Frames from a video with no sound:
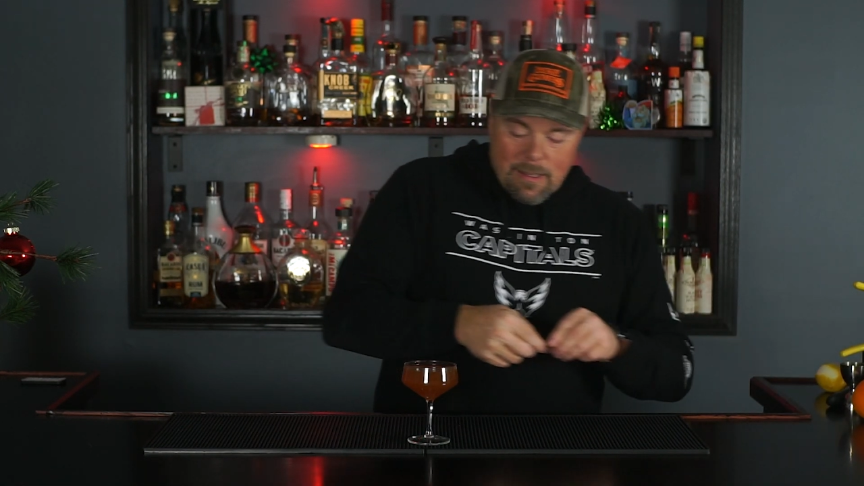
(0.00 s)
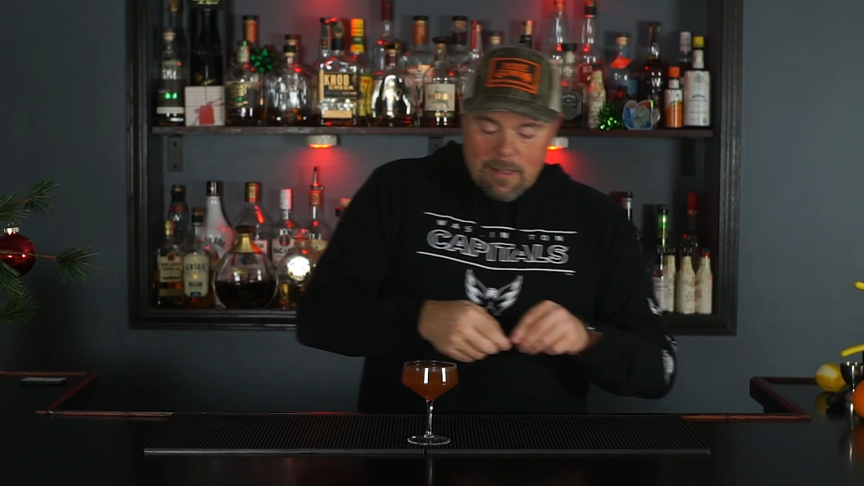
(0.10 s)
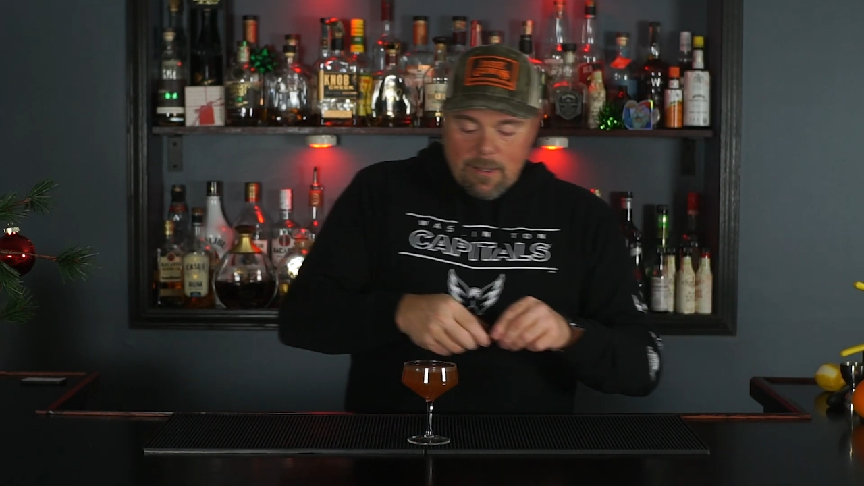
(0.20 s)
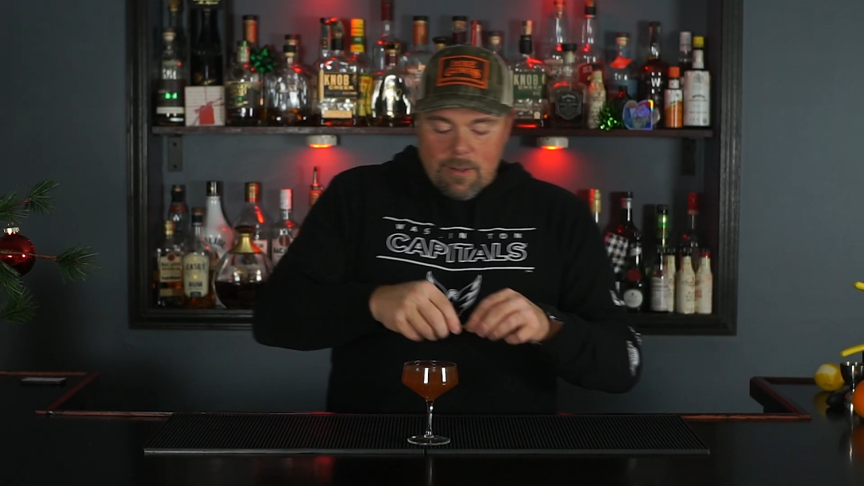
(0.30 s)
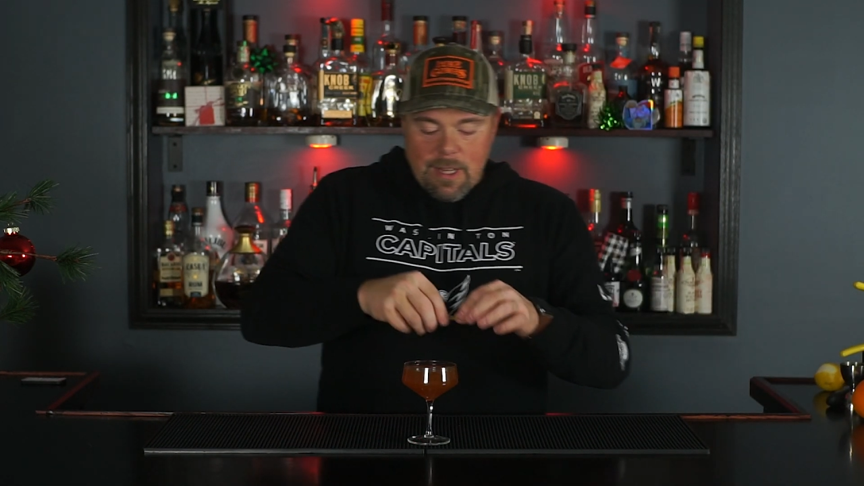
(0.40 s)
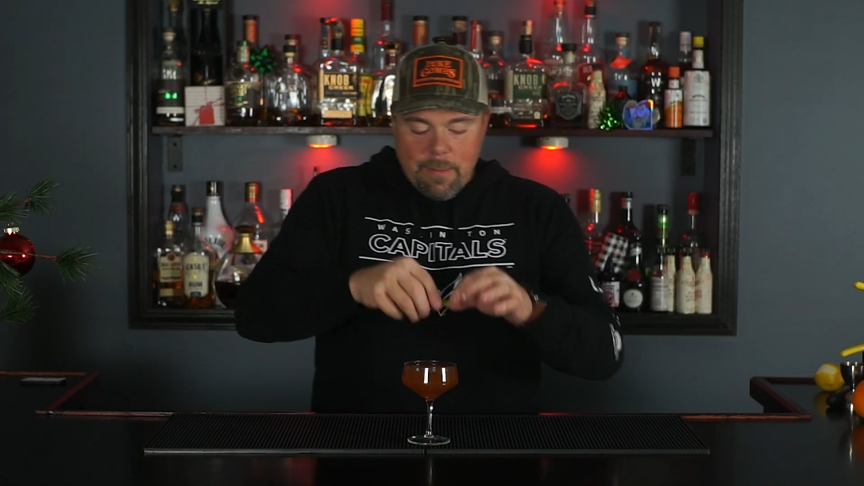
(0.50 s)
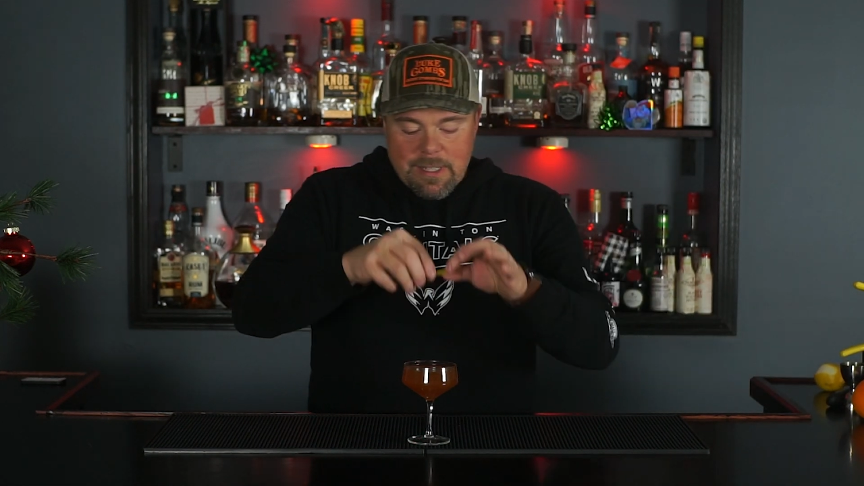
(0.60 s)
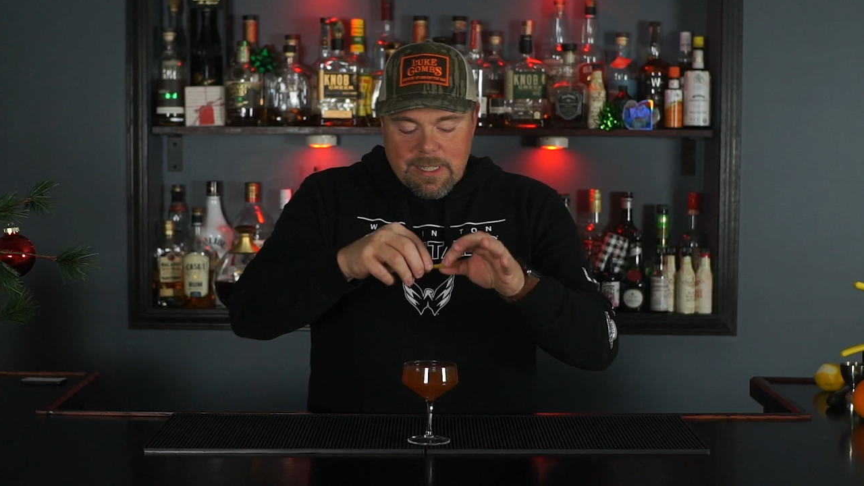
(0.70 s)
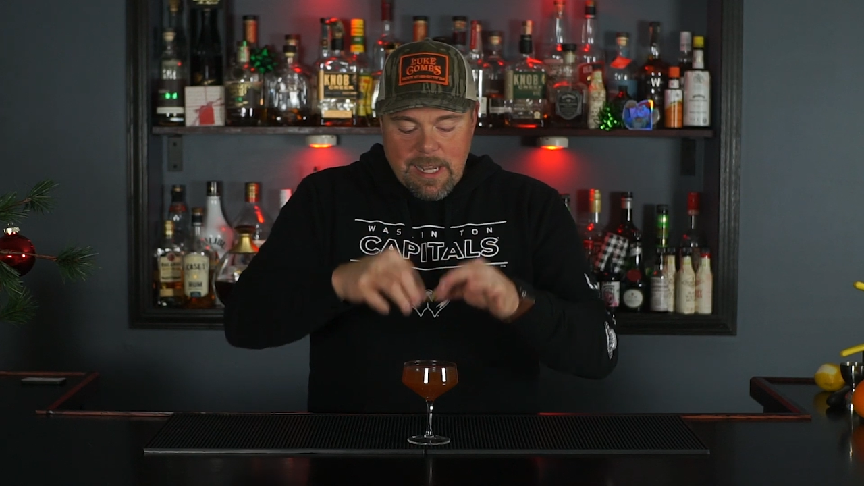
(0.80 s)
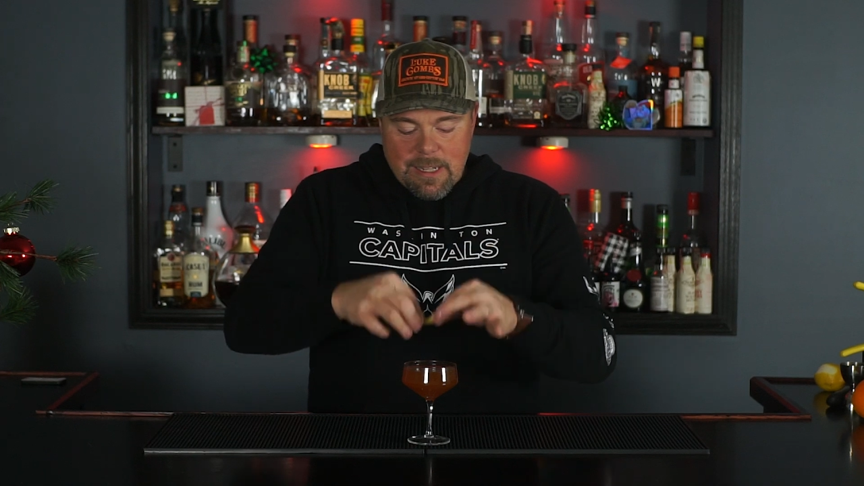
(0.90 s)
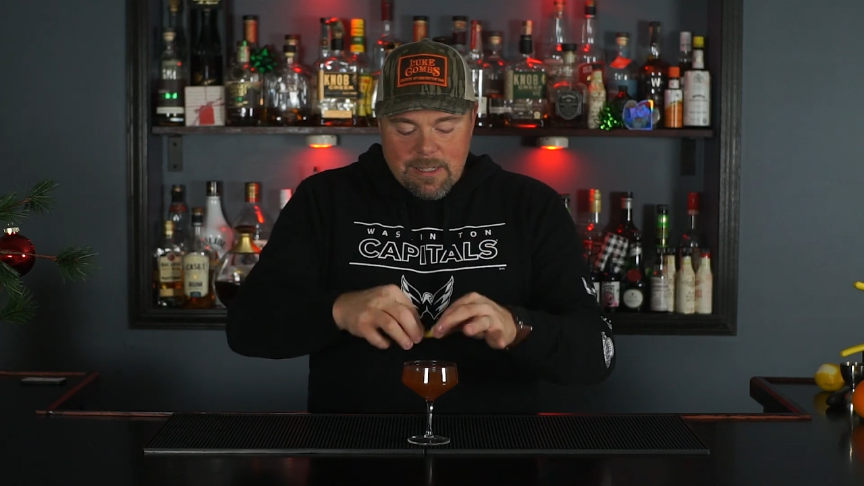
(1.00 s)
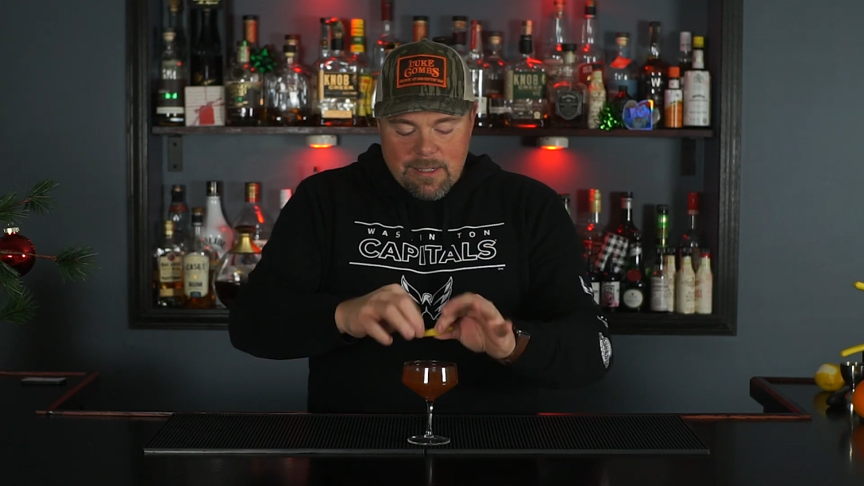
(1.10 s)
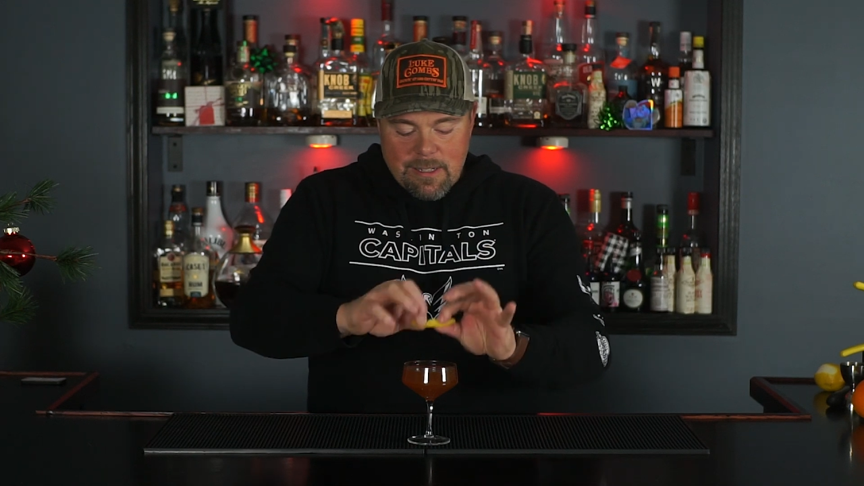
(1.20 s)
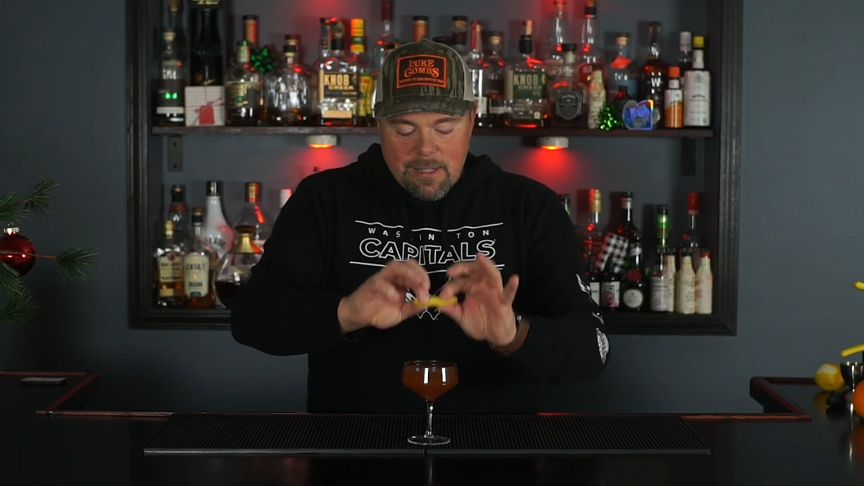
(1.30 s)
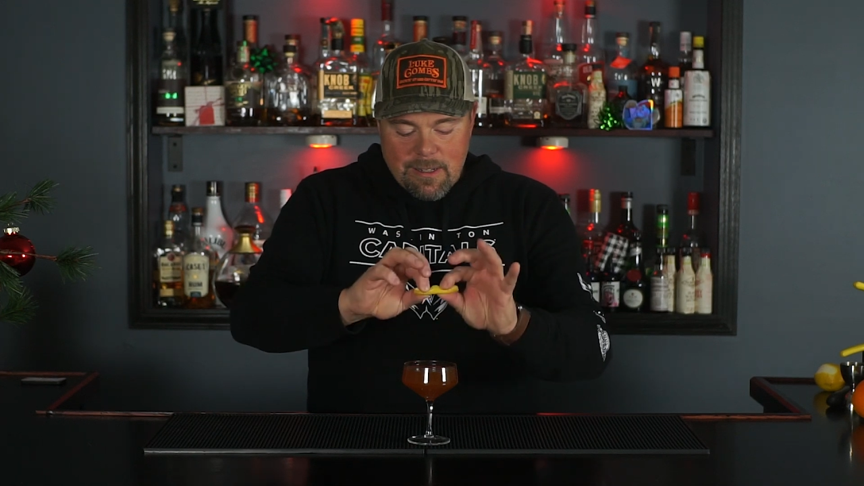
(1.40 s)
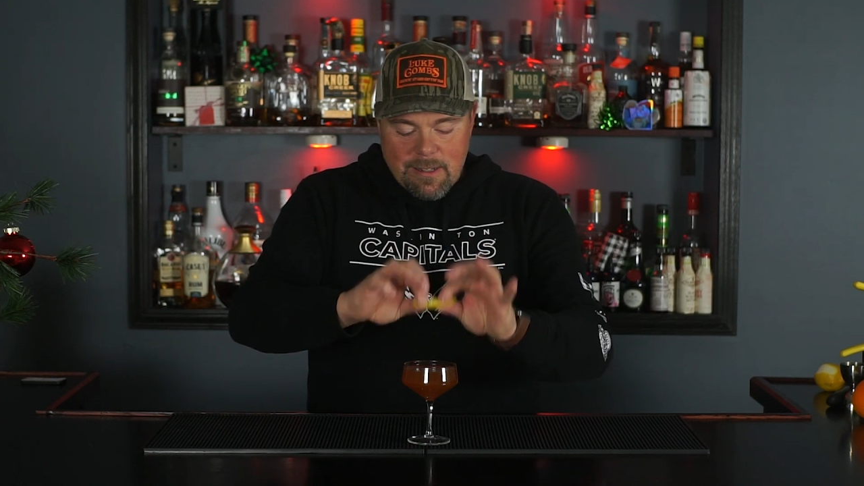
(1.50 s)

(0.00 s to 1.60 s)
little lemon zest,